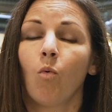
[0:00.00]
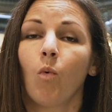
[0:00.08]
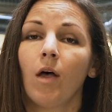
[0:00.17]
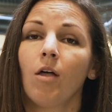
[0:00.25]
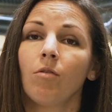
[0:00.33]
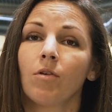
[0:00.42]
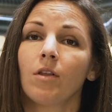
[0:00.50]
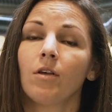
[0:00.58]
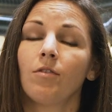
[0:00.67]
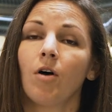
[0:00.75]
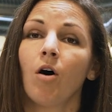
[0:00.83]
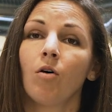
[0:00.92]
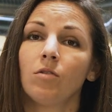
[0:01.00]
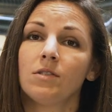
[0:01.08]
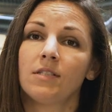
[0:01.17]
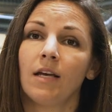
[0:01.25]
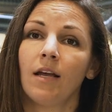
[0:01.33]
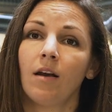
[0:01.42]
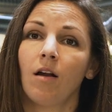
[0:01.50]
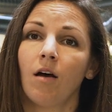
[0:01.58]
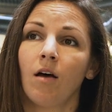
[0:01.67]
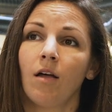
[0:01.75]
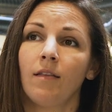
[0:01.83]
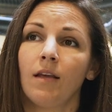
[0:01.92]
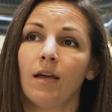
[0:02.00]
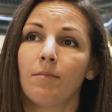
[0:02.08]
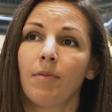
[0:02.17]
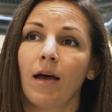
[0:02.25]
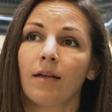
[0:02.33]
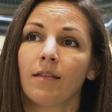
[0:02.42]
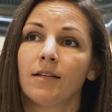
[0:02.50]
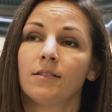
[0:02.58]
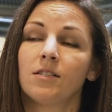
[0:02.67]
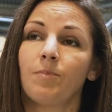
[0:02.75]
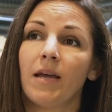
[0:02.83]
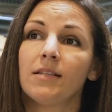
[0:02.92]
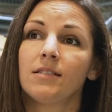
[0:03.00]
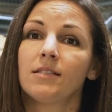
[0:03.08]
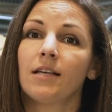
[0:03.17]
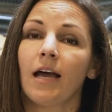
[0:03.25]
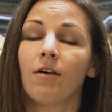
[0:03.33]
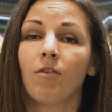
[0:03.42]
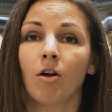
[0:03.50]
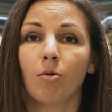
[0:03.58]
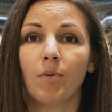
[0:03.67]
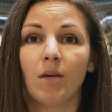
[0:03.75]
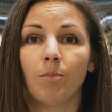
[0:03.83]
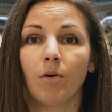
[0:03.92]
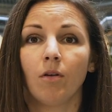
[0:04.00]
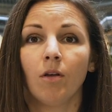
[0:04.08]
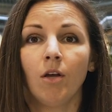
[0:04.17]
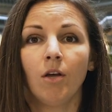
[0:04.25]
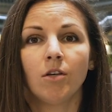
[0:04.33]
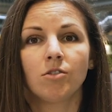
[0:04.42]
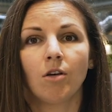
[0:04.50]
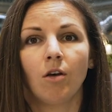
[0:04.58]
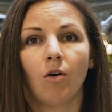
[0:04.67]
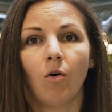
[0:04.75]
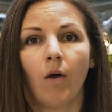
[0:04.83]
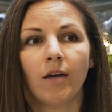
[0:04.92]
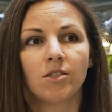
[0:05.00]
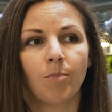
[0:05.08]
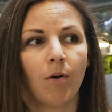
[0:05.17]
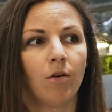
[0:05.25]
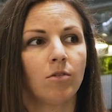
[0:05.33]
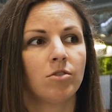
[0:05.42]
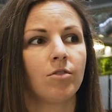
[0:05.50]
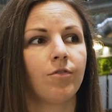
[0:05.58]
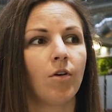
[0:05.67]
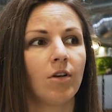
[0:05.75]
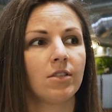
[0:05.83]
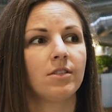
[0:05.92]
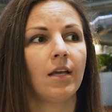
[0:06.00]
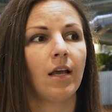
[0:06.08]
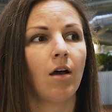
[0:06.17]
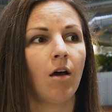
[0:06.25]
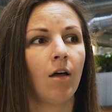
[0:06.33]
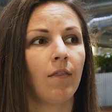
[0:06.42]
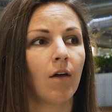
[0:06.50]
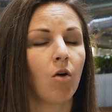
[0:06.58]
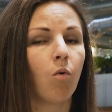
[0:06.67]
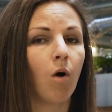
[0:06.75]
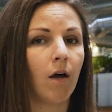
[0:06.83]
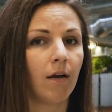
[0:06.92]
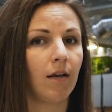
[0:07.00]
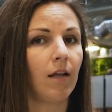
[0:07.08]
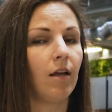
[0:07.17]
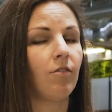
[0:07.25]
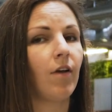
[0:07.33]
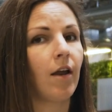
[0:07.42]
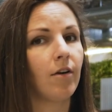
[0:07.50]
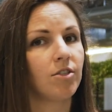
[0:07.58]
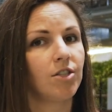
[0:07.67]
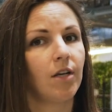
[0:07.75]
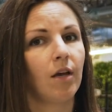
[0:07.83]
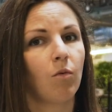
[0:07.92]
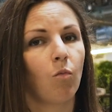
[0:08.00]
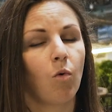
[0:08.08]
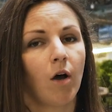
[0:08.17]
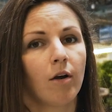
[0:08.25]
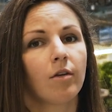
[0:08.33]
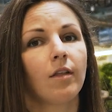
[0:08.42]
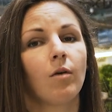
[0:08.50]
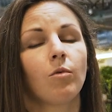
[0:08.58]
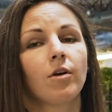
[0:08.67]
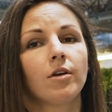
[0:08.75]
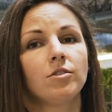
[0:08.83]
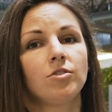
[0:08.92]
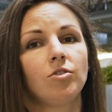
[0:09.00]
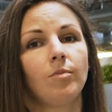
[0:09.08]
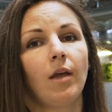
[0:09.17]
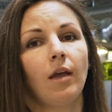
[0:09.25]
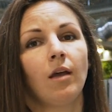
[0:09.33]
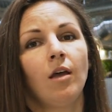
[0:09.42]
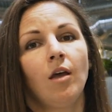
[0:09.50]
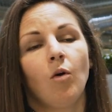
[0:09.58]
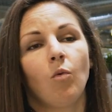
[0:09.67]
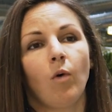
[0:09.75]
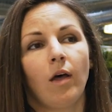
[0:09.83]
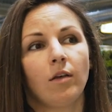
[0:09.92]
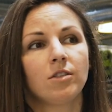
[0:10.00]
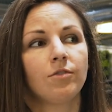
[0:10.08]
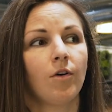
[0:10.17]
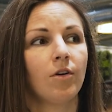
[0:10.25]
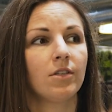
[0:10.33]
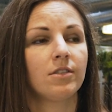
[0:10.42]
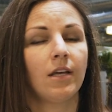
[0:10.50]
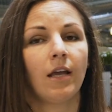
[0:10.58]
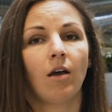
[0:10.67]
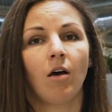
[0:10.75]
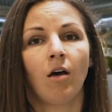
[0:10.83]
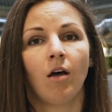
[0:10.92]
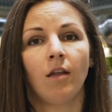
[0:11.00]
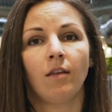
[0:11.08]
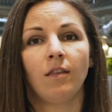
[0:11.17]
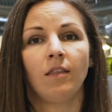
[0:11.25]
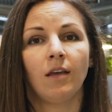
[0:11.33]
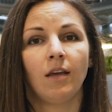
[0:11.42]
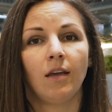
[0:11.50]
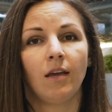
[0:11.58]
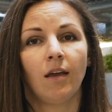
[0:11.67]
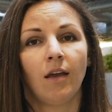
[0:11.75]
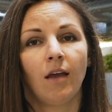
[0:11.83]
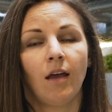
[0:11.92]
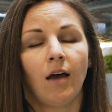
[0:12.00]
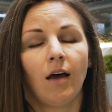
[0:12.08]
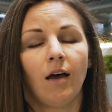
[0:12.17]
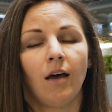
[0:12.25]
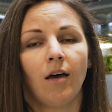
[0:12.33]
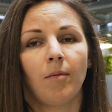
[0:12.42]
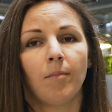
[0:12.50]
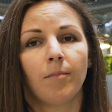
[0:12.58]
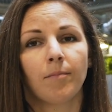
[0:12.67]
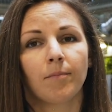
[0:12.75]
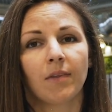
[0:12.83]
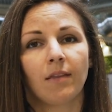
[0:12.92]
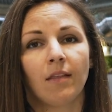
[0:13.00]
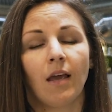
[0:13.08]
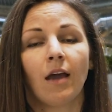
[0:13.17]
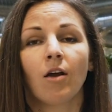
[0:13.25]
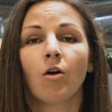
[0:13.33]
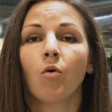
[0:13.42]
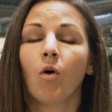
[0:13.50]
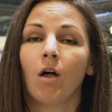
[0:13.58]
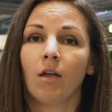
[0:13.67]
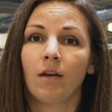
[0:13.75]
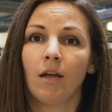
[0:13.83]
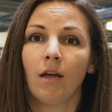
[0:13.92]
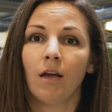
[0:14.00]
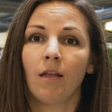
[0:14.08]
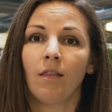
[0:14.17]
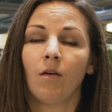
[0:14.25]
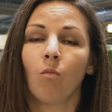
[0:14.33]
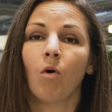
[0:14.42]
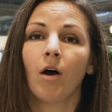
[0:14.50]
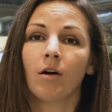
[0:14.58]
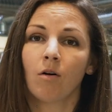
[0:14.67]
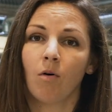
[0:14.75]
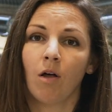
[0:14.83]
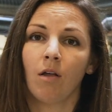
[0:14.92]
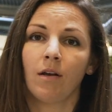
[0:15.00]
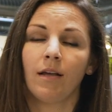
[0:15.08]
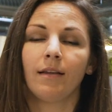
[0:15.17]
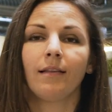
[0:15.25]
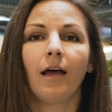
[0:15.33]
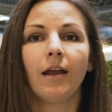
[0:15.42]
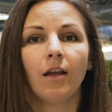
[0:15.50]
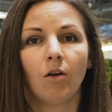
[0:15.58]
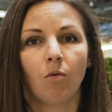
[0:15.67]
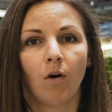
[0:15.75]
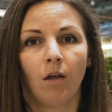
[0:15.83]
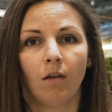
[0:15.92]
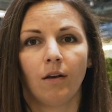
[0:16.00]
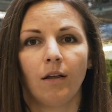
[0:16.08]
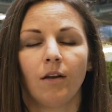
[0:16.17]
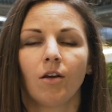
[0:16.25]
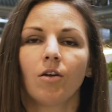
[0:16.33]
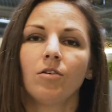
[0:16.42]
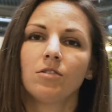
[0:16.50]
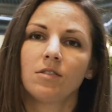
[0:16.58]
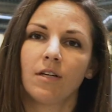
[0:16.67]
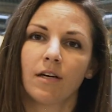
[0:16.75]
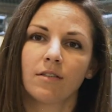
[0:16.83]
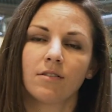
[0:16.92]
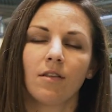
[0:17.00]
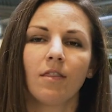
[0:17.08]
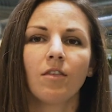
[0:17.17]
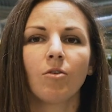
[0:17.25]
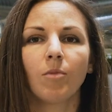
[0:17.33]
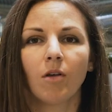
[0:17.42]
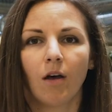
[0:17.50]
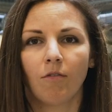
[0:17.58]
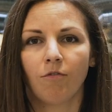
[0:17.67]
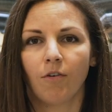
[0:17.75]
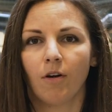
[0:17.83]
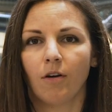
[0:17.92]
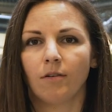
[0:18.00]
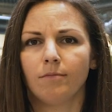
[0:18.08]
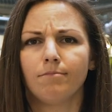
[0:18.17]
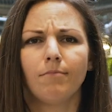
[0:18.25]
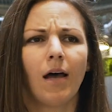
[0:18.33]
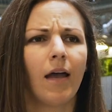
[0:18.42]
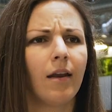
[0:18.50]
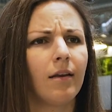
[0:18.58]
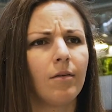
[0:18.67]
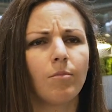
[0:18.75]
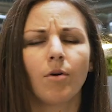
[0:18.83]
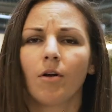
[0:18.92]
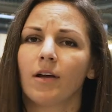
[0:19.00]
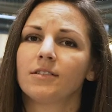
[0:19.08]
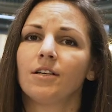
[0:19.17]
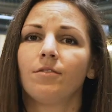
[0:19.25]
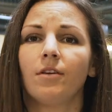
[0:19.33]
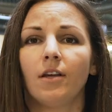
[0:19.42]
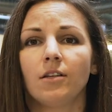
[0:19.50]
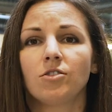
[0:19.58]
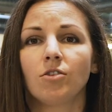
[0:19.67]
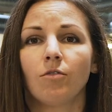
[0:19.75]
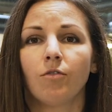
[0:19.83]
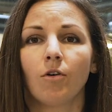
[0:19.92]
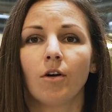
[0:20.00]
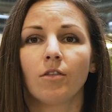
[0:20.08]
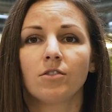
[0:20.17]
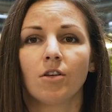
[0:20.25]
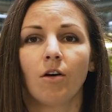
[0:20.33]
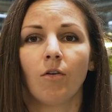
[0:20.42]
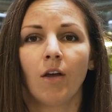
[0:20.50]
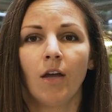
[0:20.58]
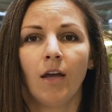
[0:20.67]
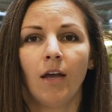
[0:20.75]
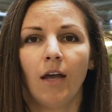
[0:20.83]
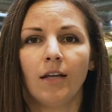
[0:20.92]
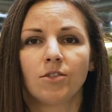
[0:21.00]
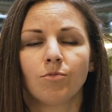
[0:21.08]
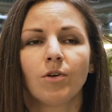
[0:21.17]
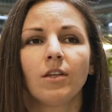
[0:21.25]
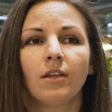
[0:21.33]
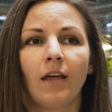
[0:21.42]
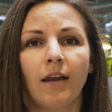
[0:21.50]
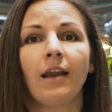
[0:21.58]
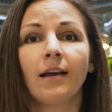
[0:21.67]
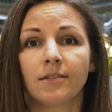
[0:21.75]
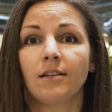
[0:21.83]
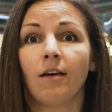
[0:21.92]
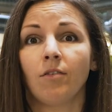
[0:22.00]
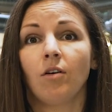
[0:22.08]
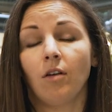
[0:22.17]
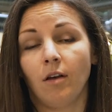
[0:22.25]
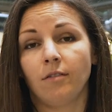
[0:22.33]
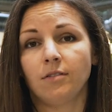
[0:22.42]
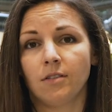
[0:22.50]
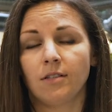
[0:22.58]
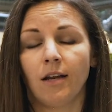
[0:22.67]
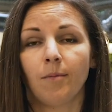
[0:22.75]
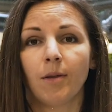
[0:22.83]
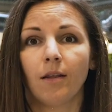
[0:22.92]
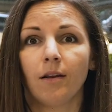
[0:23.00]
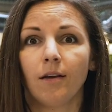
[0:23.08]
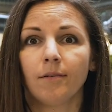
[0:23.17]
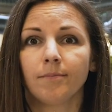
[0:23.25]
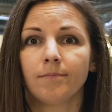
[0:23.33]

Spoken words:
WELL really hones in on the impact that spaces have on people. So as opposed to focusing on the quantity of energy and water that we're consuming, WELL is focusing on the air quality and the water quality and lighting quality and acoustics and thermal comfort and mind and productivity and so forth. So it's really that next level of sustainability.